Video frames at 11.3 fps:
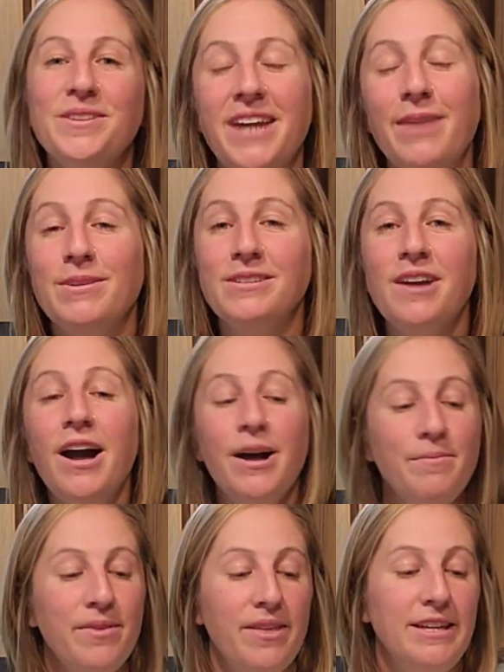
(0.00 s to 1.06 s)
the time has
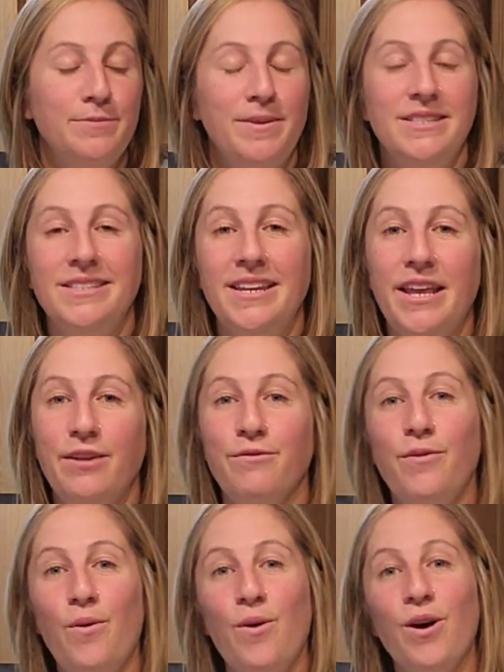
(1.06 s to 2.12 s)
come. It's been sitting
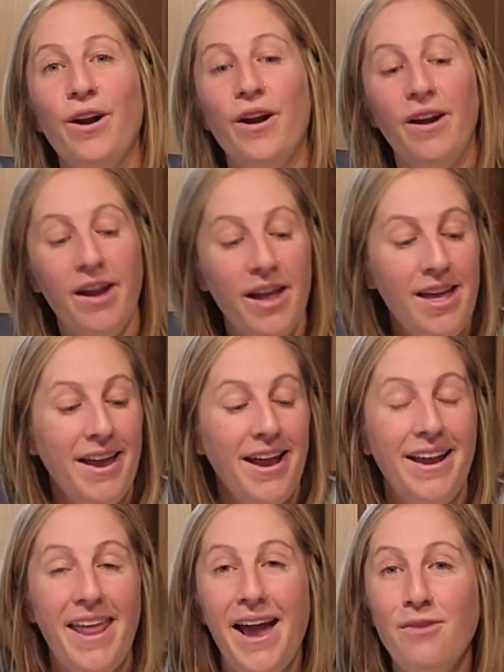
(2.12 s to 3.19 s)
for
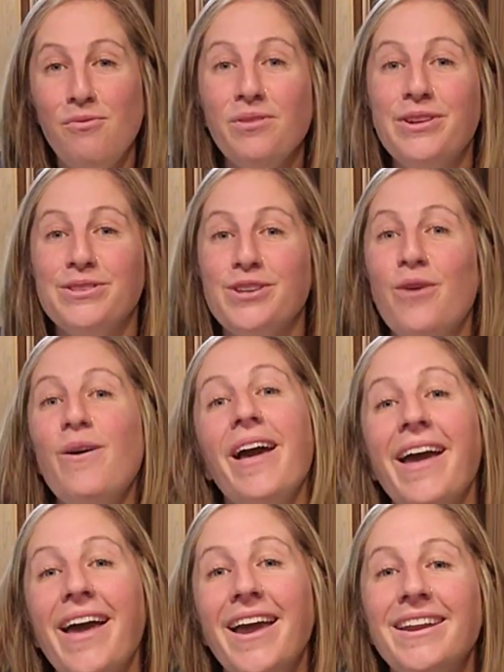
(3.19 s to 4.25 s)
an hour. Let's go
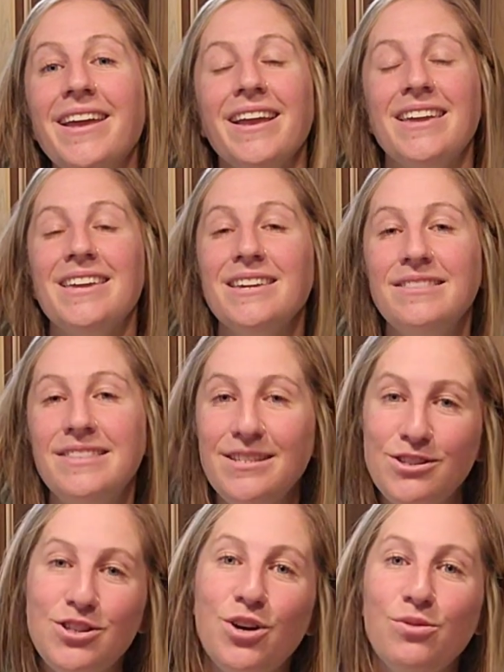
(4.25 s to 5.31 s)
ahead, get
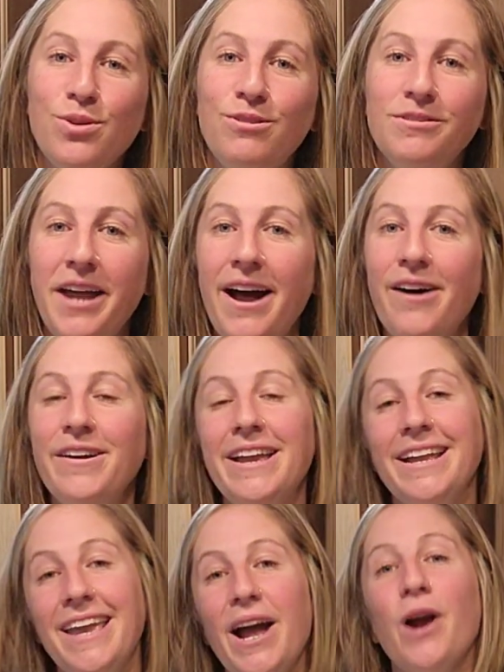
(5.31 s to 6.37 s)
this dough rolled out,
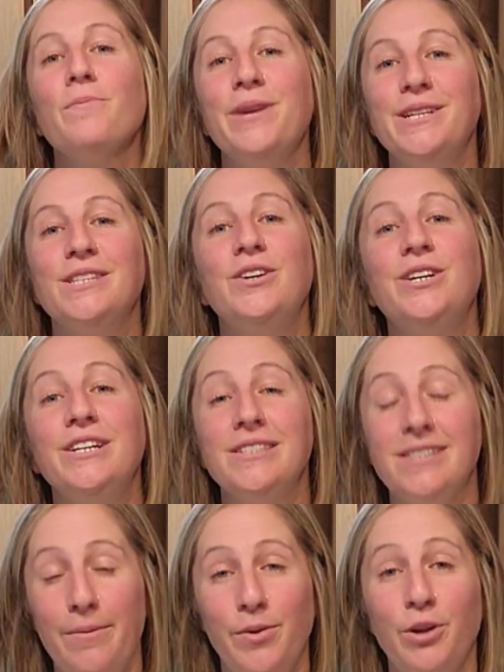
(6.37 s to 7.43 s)
and get our pizza
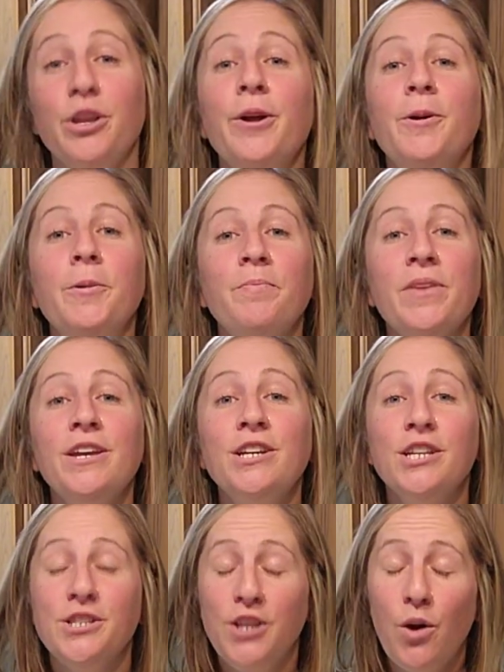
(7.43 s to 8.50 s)
assembled.
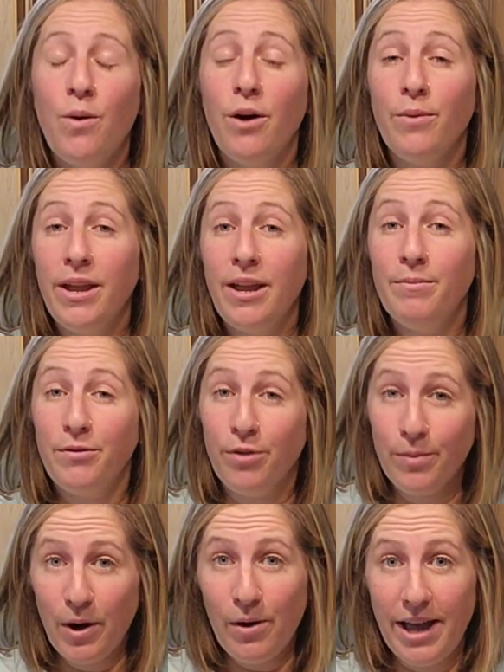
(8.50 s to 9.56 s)
So before
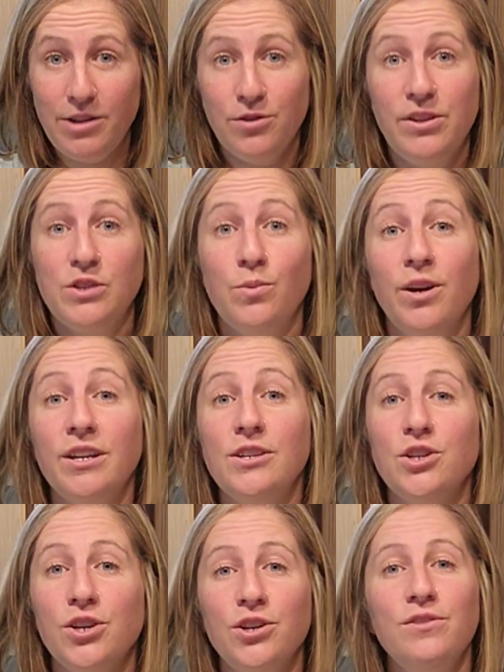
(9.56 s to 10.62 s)
we go ahead and do this, we're going to
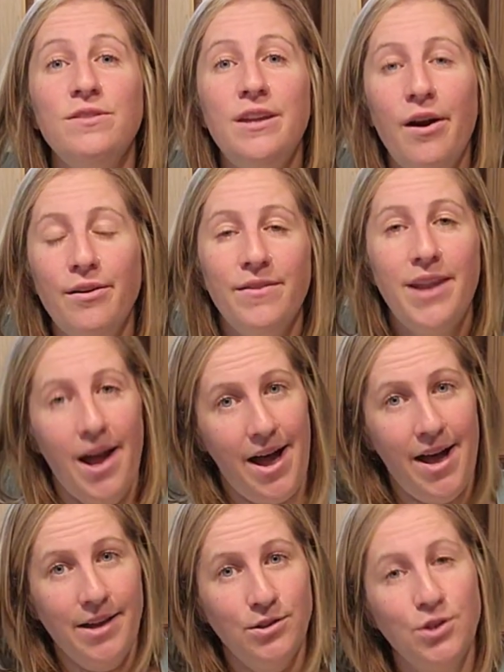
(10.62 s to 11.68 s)
turn the oven
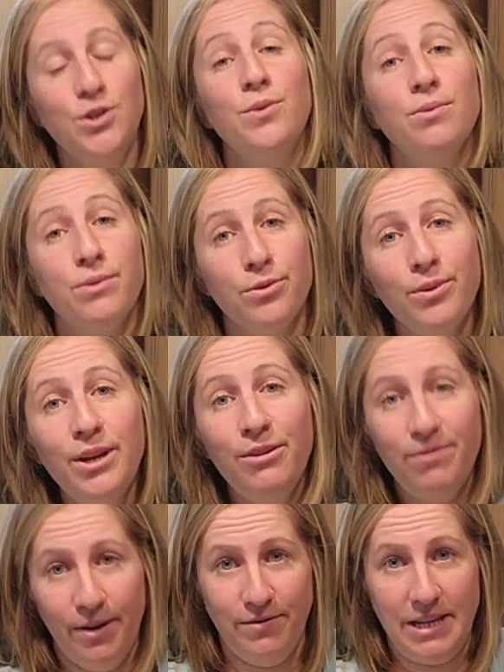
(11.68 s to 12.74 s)
on to
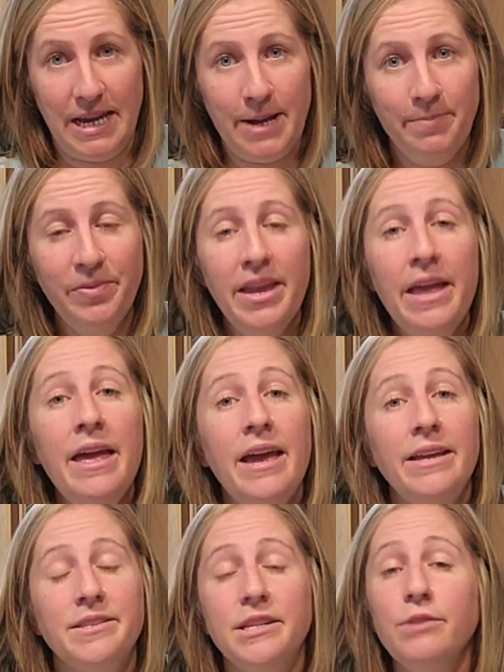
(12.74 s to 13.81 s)
350.
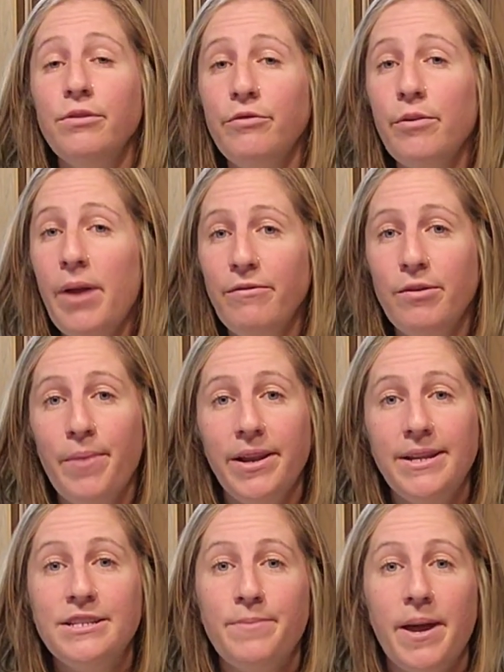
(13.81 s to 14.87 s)
It's different from
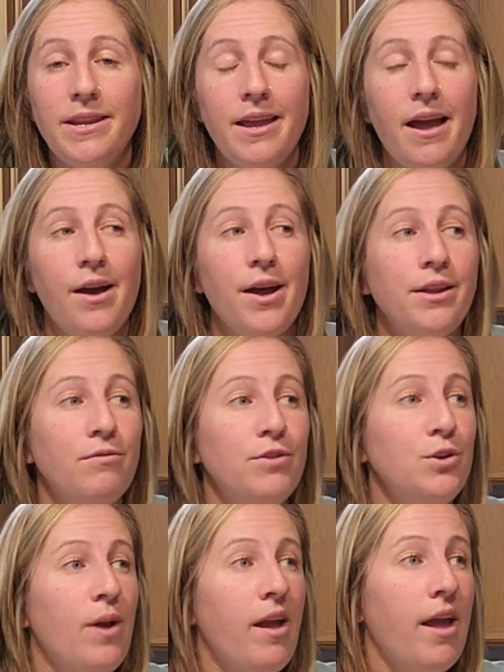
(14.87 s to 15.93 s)
everybody depending on if
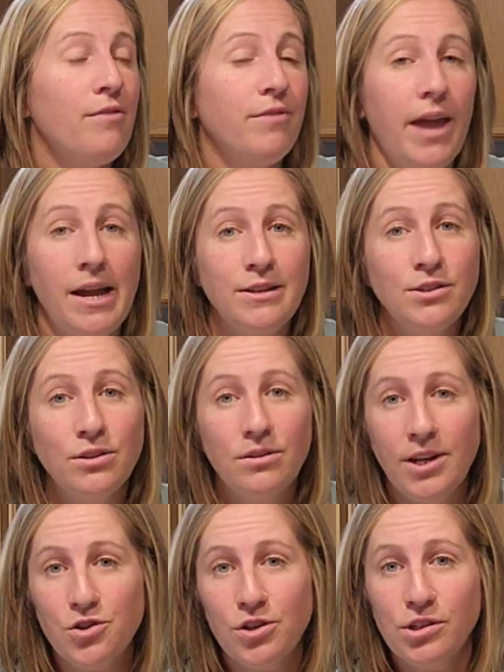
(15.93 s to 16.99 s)
you have gas or
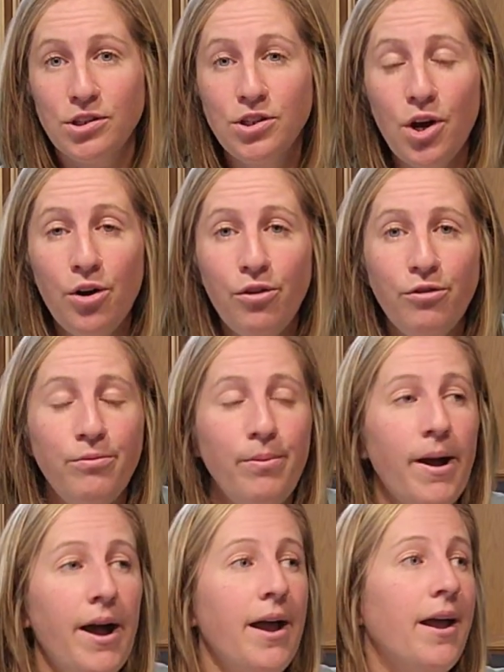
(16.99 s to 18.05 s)
electric stove,
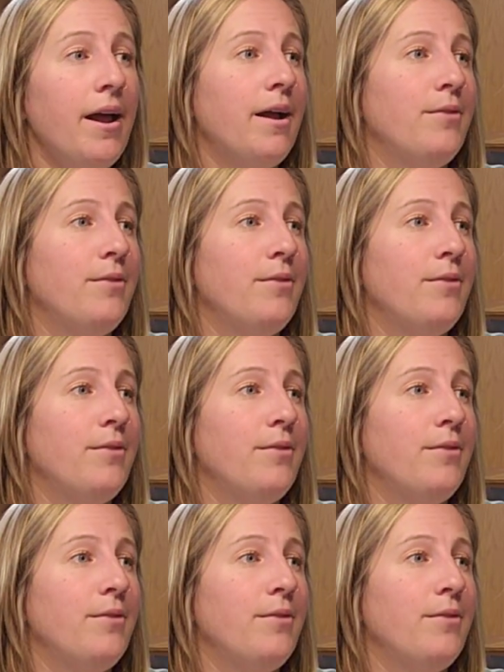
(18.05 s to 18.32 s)
but